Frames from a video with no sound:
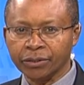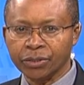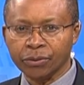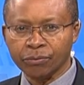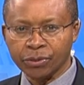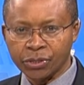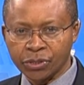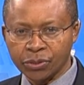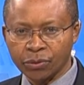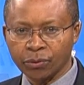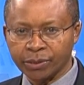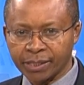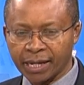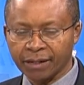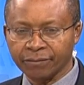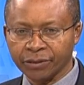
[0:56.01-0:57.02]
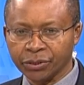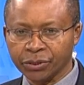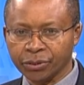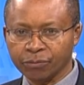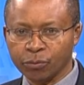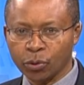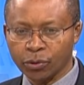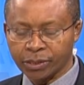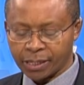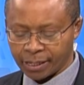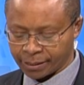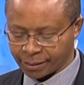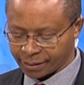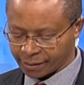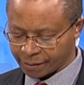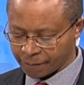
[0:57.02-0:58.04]
to restore television
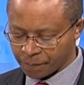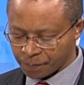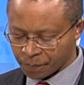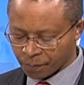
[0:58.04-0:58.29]
broadcasts.